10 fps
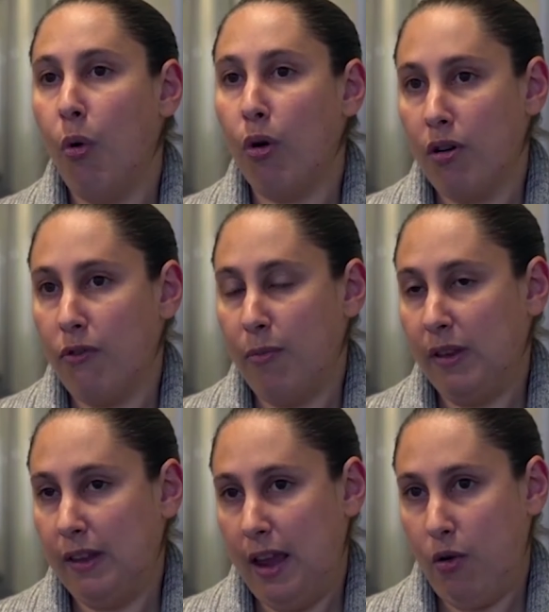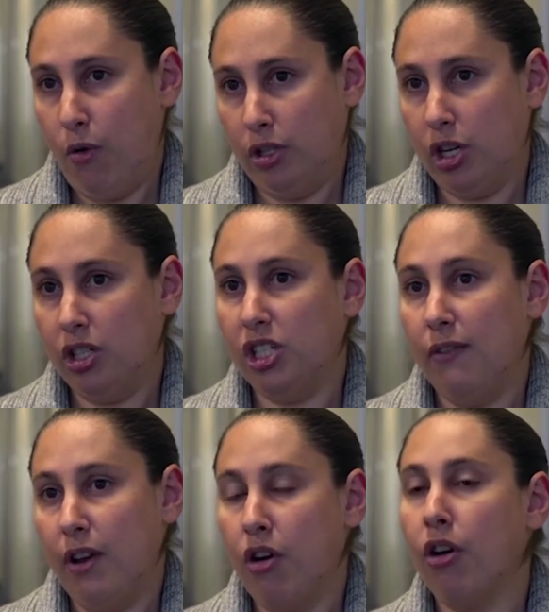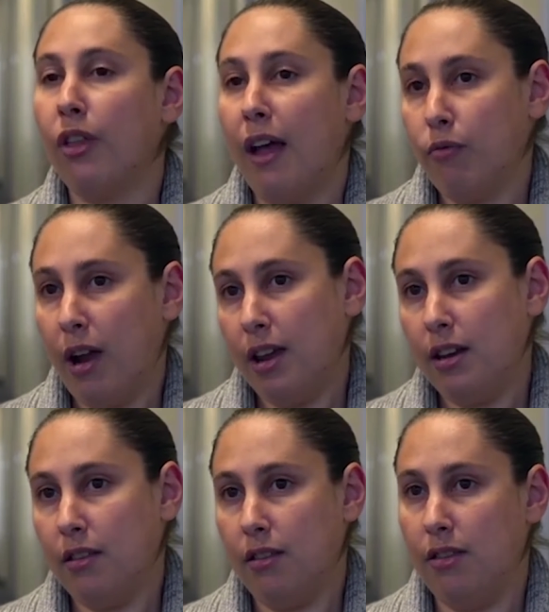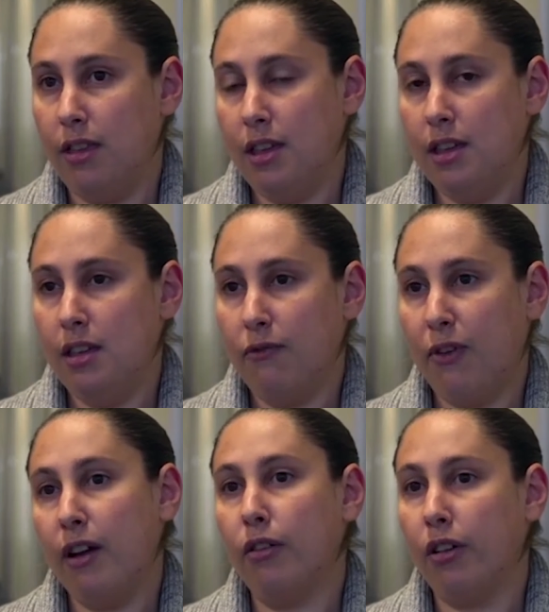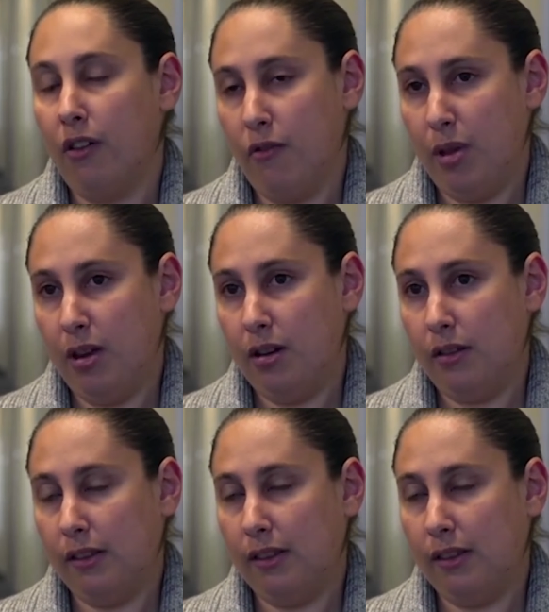order from the state court judge giving her that right, the federal government